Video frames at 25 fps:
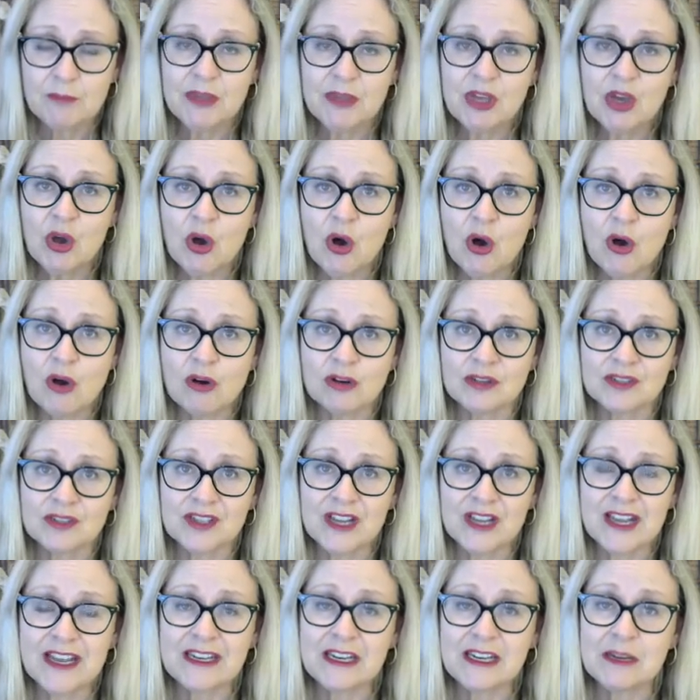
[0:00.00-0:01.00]

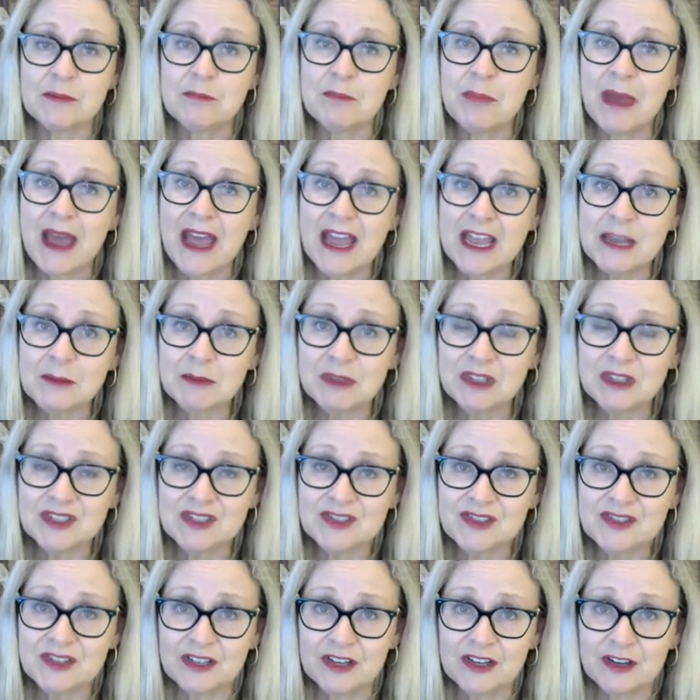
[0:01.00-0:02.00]
because any
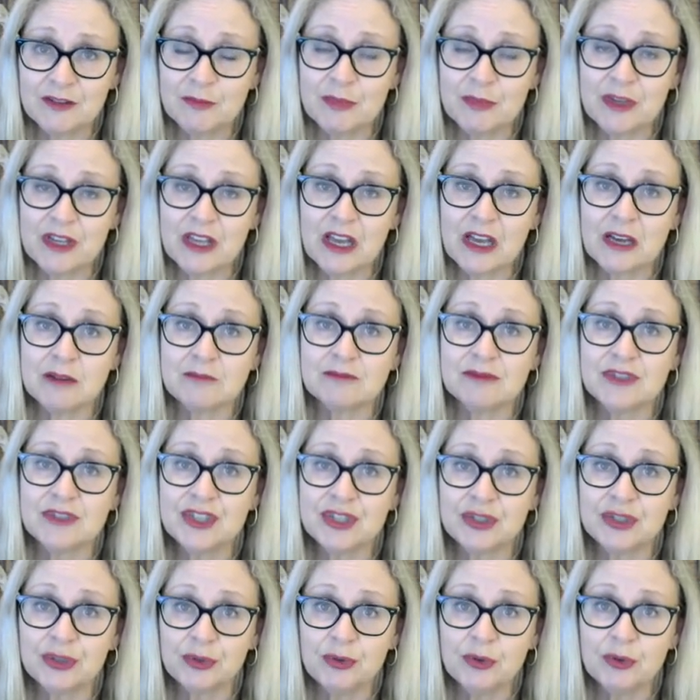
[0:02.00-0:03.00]
payments that have become
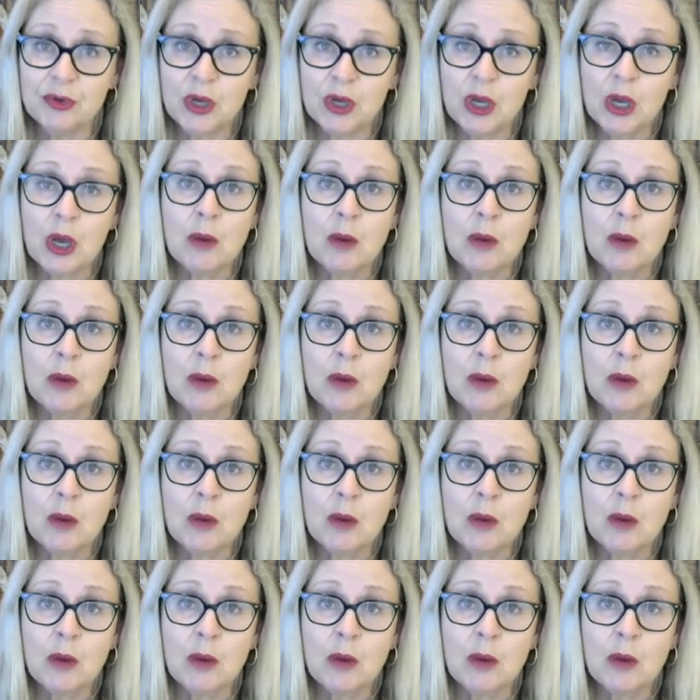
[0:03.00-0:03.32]
due